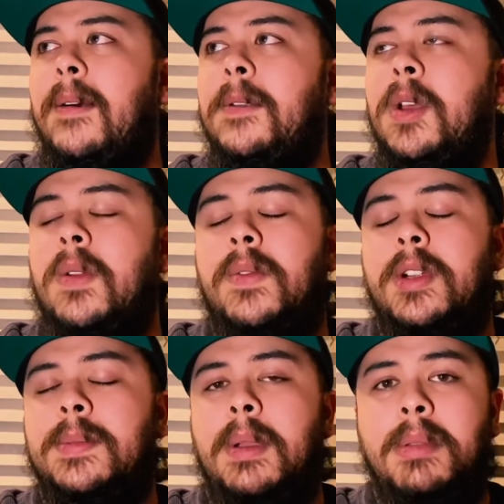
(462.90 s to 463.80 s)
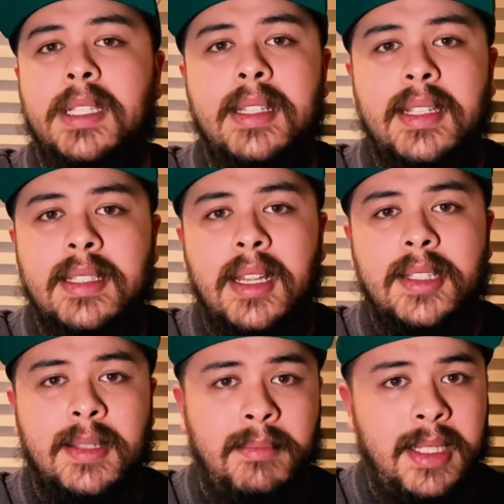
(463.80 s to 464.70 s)
known for his publicity
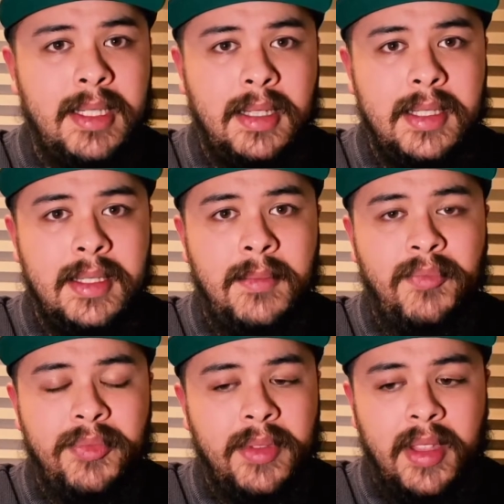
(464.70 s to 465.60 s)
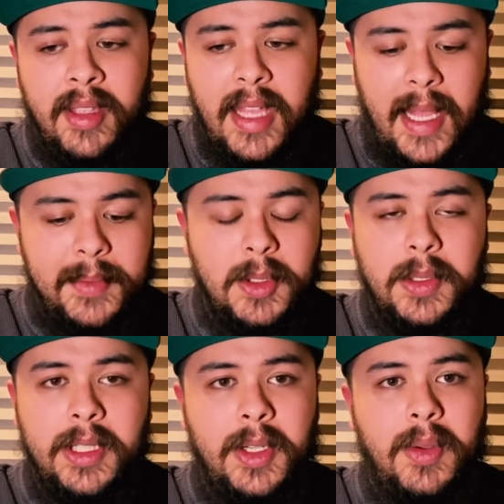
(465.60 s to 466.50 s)
stunts and mentalism.
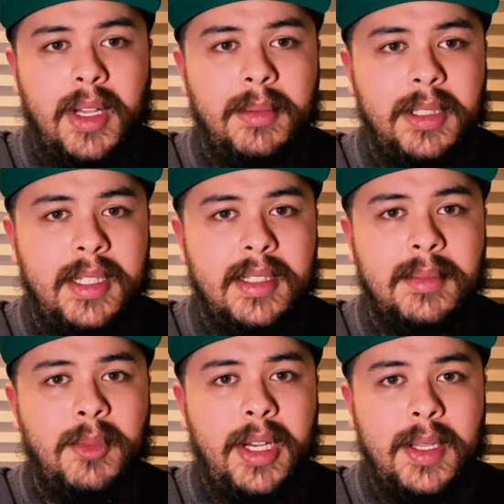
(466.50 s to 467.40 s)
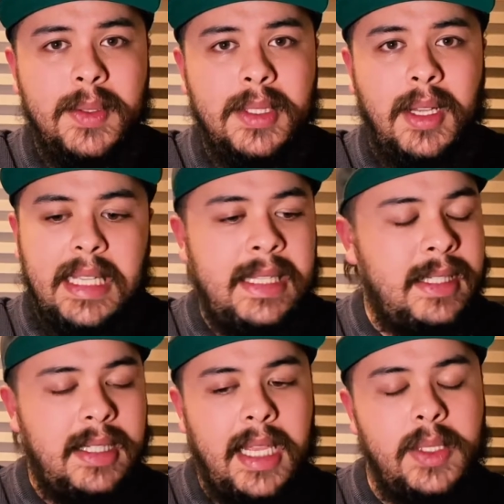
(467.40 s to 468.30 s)
Absolutely incredible. He did some radio stuff. In the
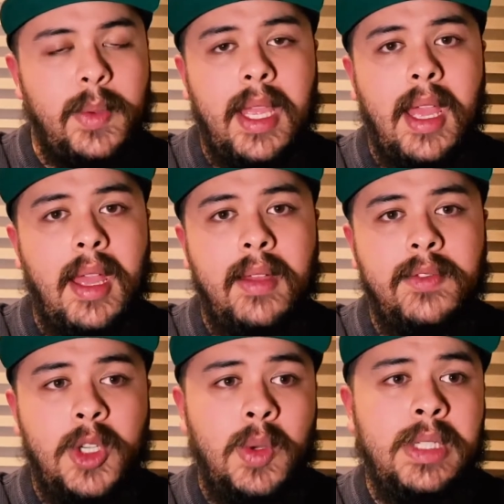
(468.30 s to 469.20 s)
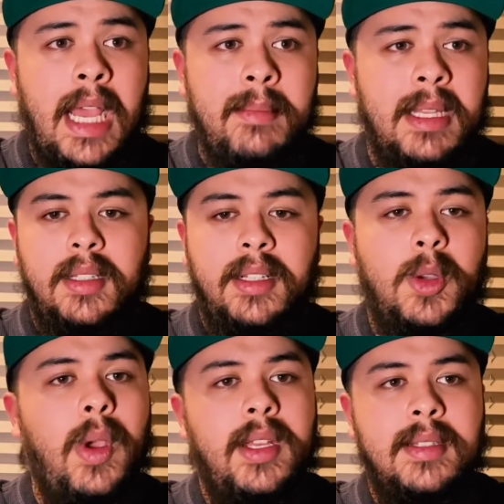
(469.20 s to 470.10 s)
States, we have Joe Diamond, an
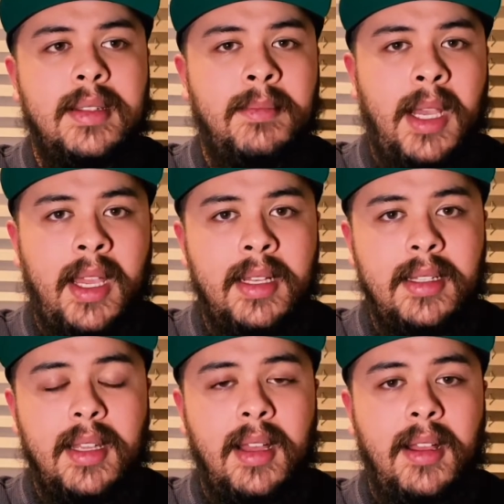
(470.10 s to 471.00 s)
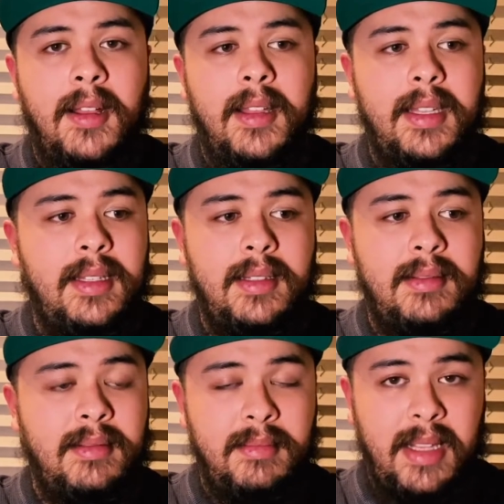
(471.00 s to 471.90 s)
acquaintance of mine. He
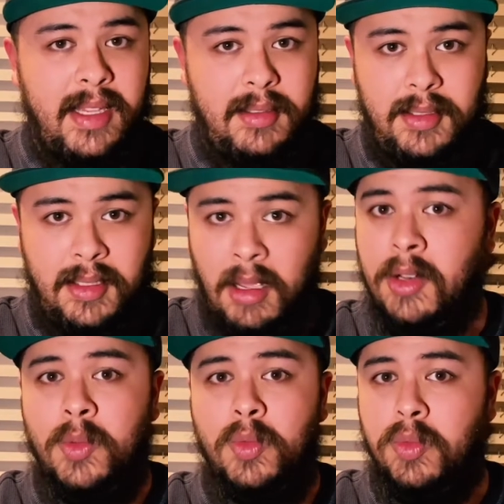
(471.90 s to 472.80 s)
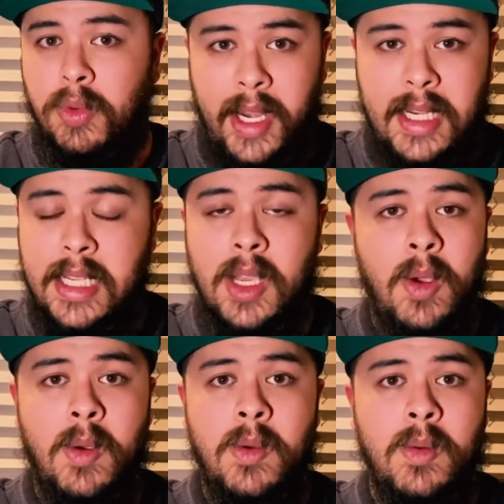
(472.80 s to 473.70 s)
has done
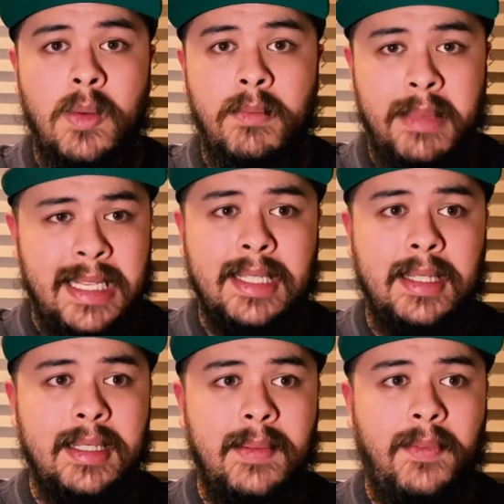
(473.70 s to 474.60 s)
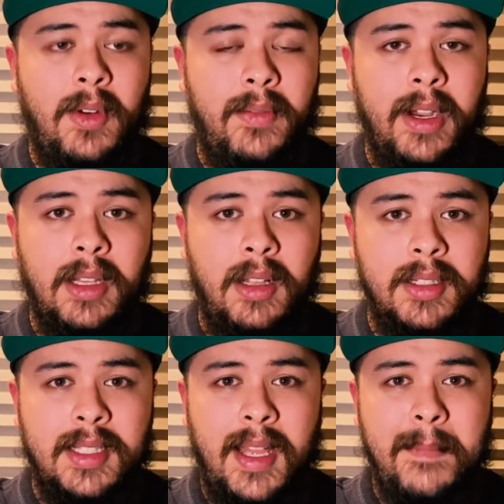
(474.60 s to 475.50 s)
radio mentalism for a very
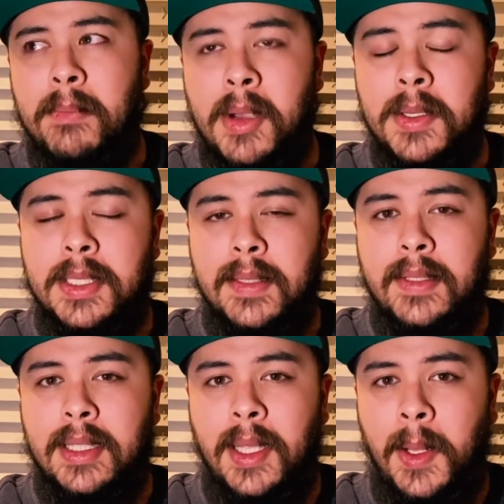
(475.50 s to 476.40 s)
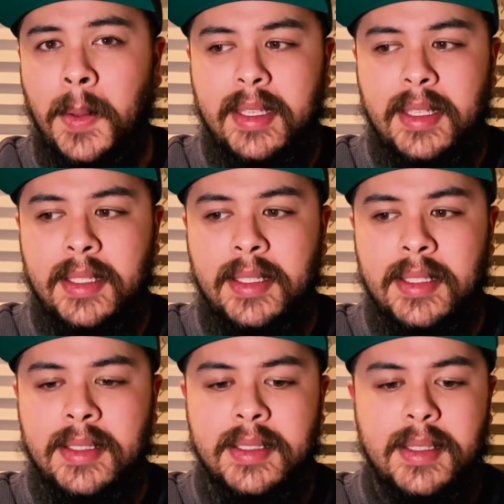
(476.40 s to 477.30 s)
long time. Most of it, though,
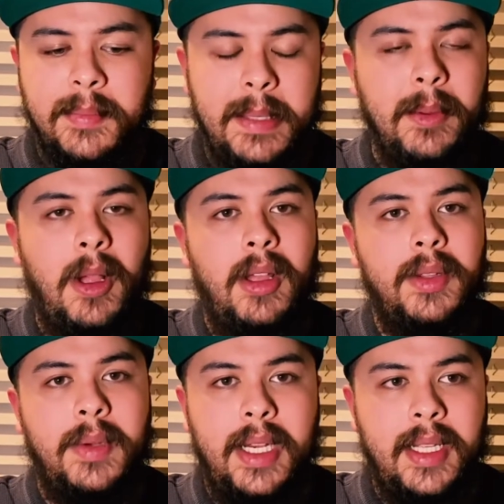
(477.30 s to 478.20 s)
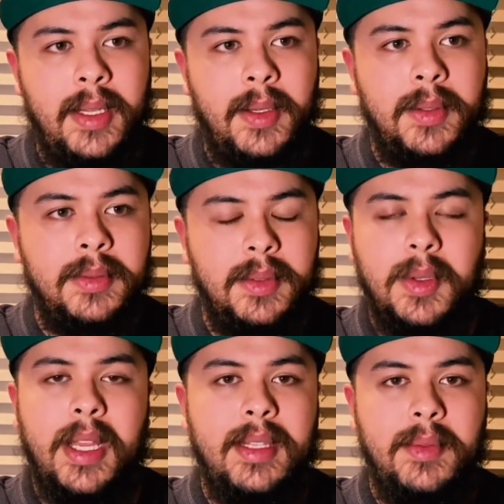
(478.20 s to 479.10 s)
is the people on the radio
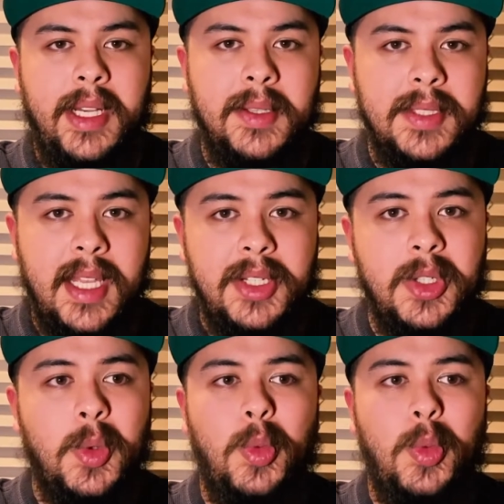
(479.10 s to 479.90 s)
or at the radio station